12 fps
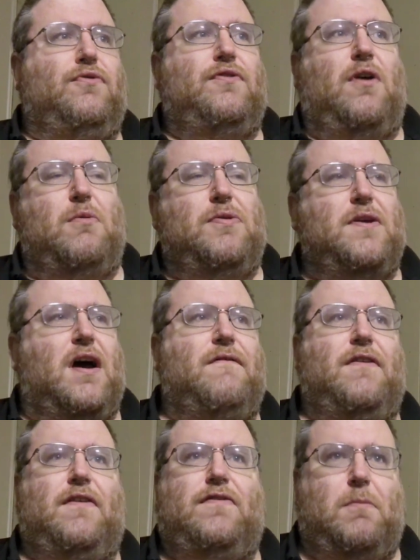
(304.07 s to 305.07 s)
we'll start with the
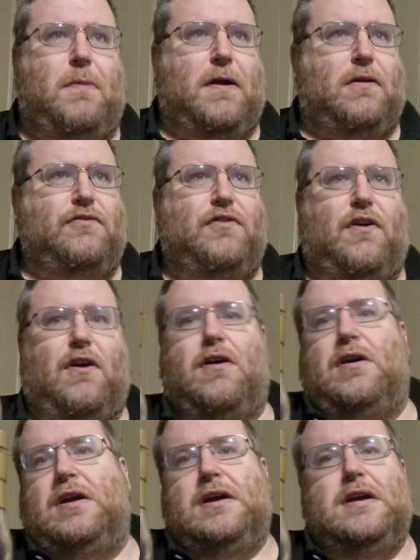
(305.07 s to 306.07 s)
obvious, the barrel
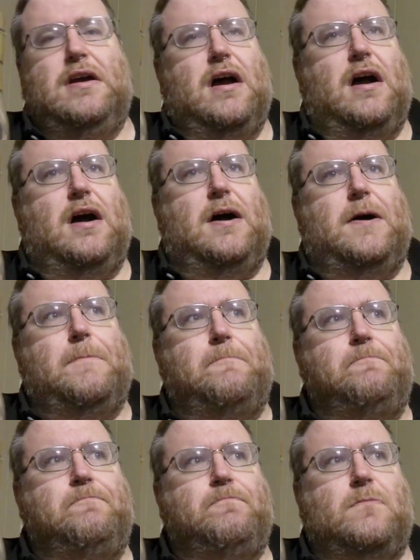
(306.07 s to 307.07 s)
char.
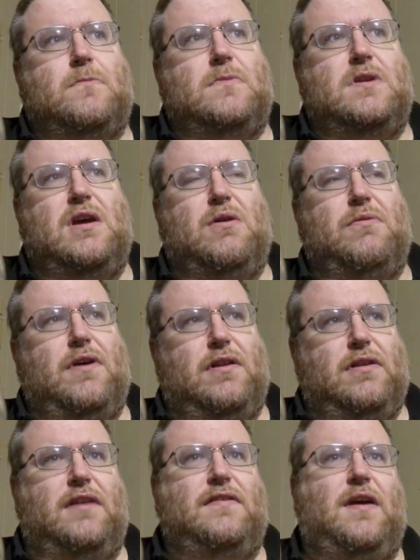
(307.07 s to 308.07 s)
Um,
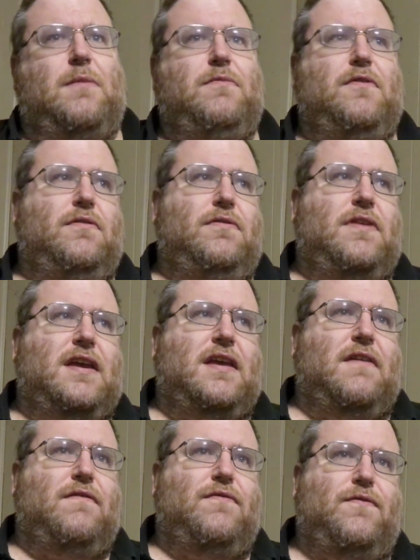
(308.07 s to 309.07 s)
a lot of times
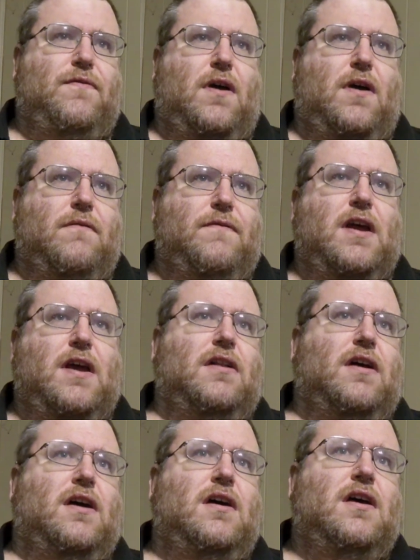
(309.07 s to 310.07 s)
that gives
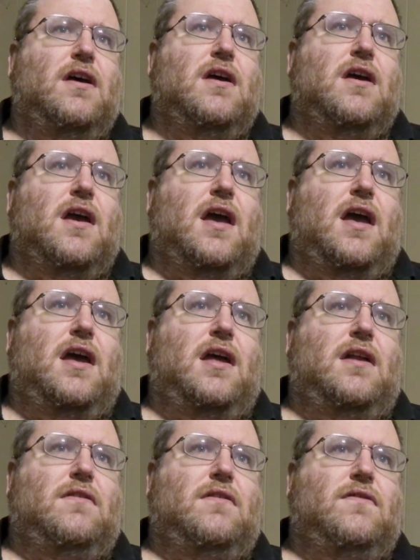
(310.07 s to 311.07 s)
vanilla
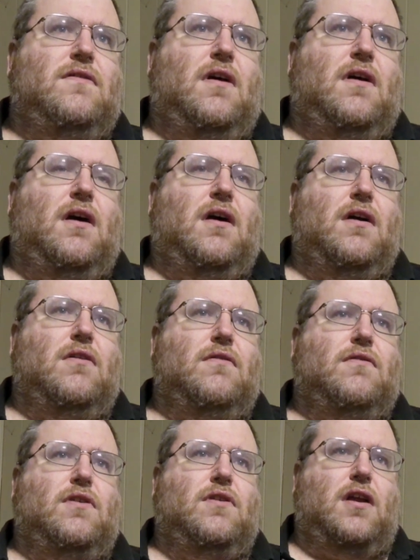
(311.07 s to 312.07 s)
and
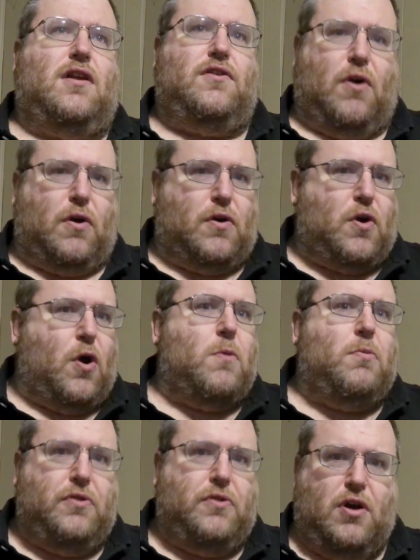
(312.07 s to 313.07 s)
kind of dark
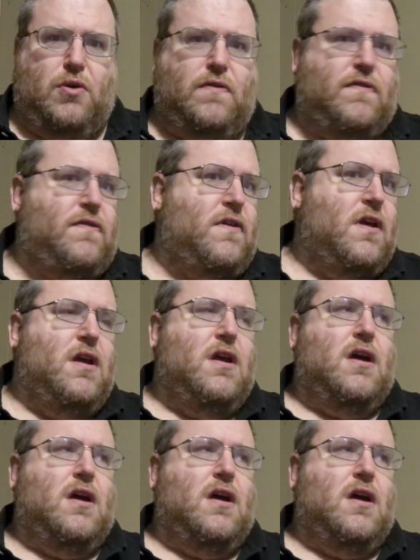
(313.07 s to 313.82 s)
caramel notes.